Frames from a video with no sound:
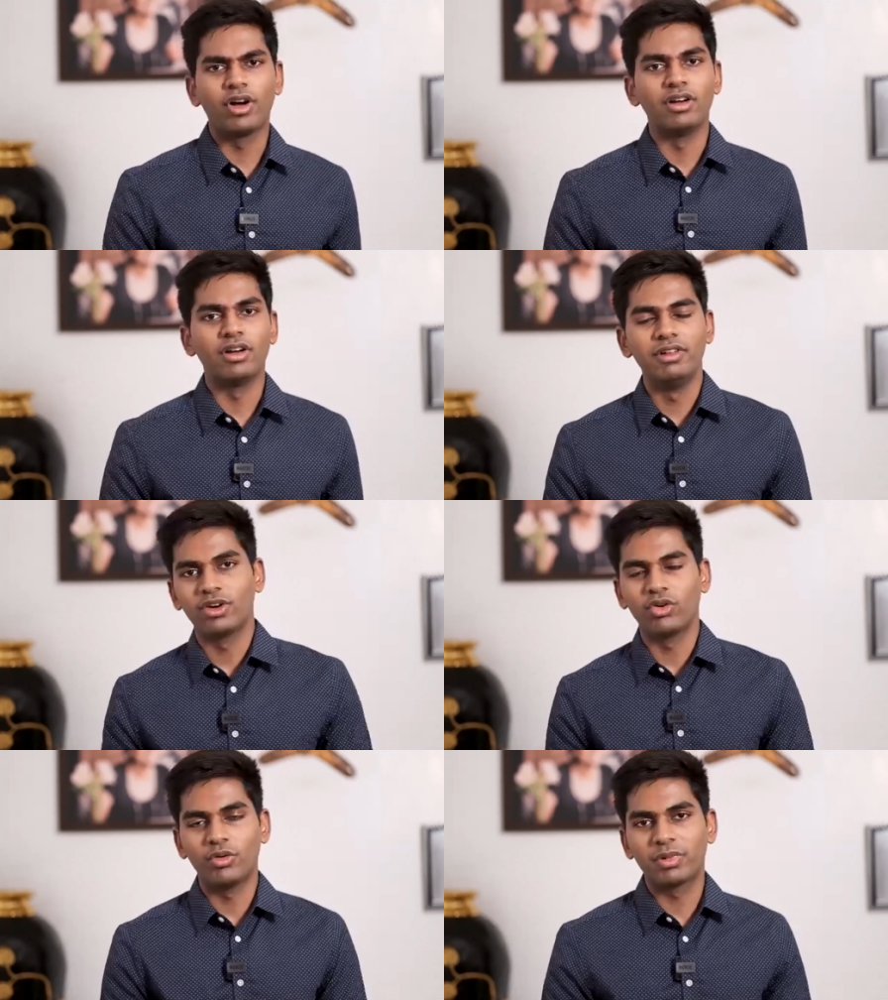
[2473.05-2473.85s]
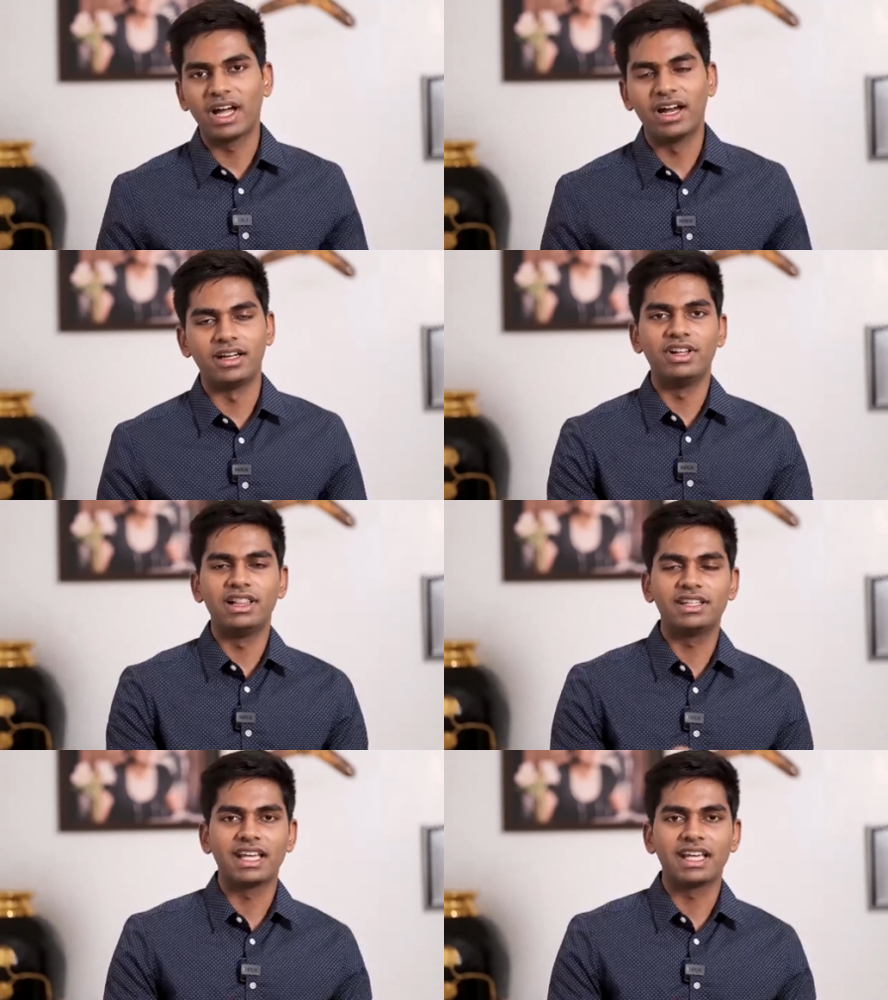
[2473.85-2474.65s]
Will the rope cut? Will
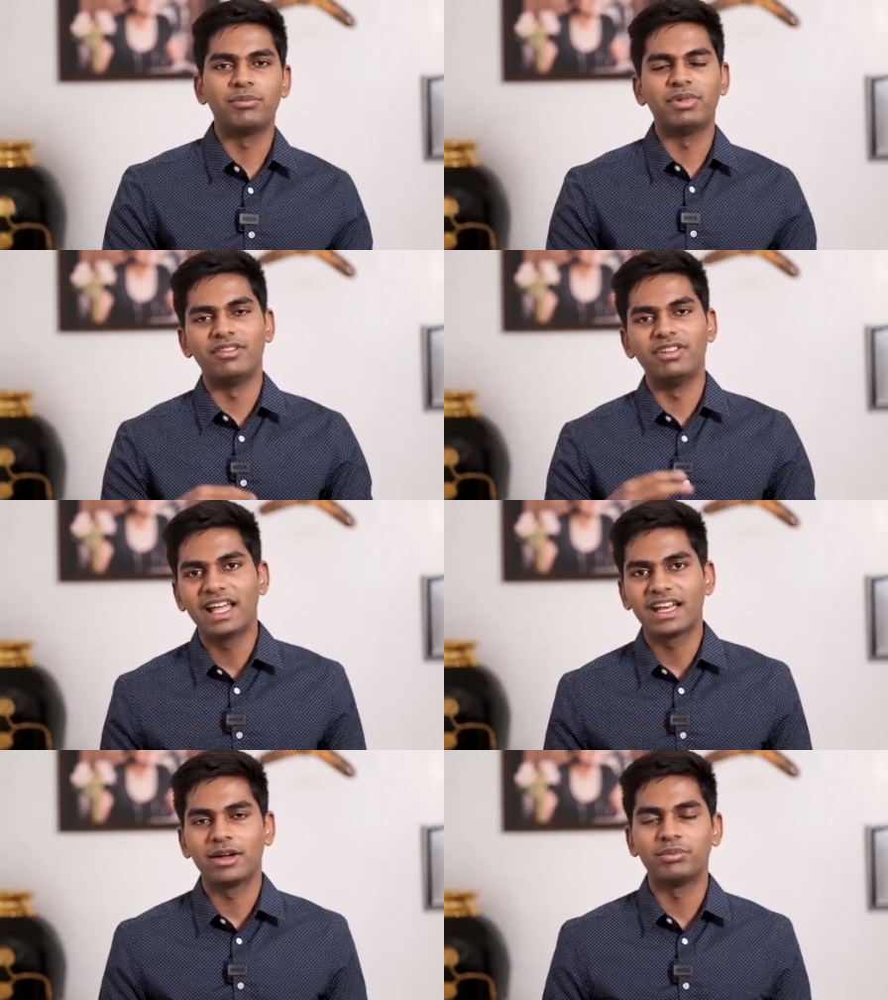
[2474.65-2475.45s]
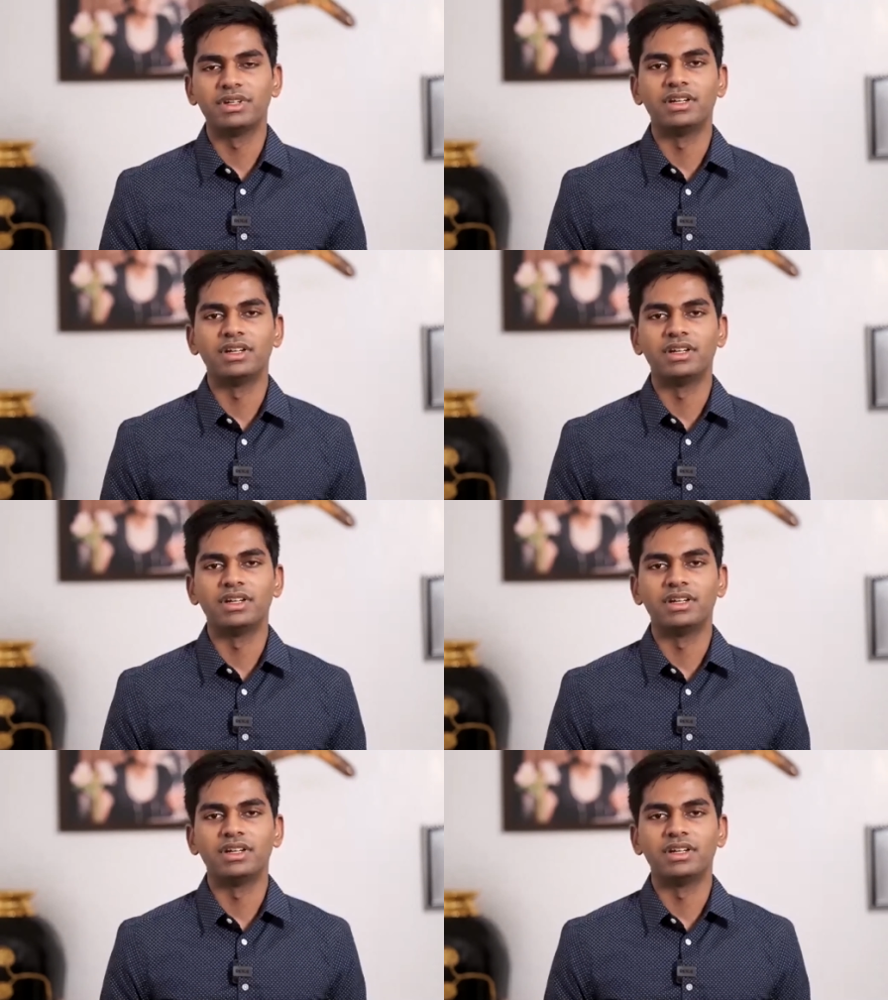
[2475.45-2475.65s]
this happen? Will that happen?